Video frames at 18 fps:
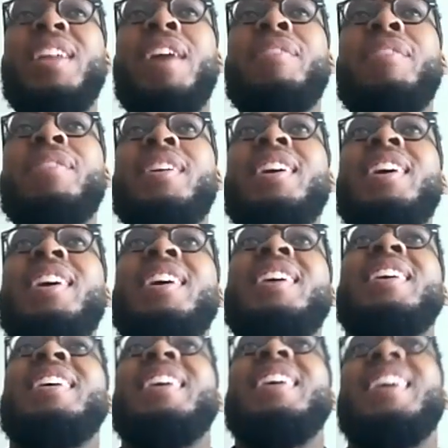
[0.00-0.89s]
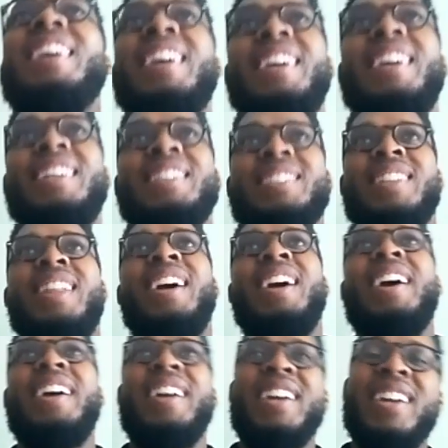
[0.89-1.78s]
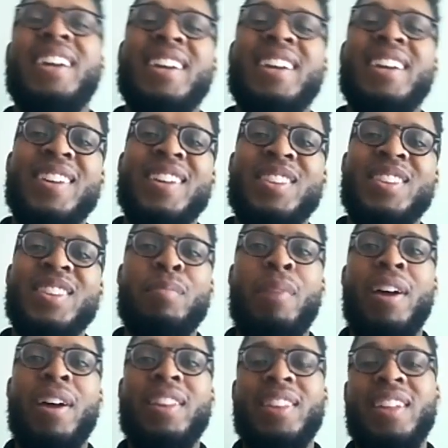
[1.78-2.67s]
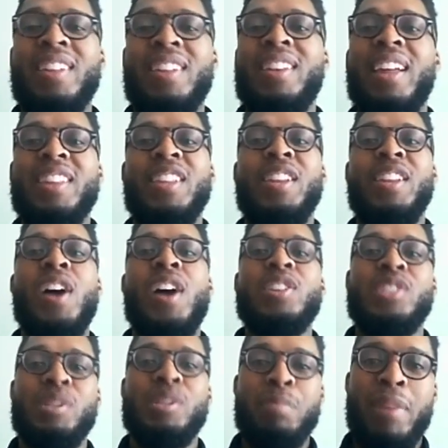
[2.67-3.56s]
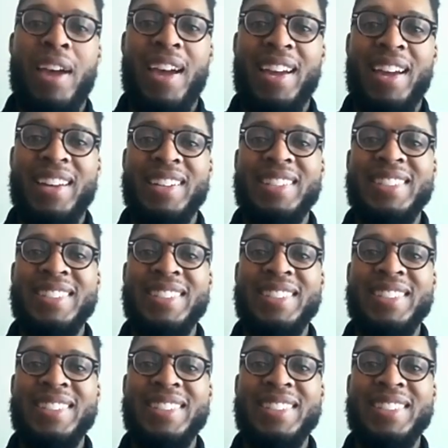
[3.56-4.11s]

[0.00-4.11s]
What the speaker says: Africa is like the launching pad.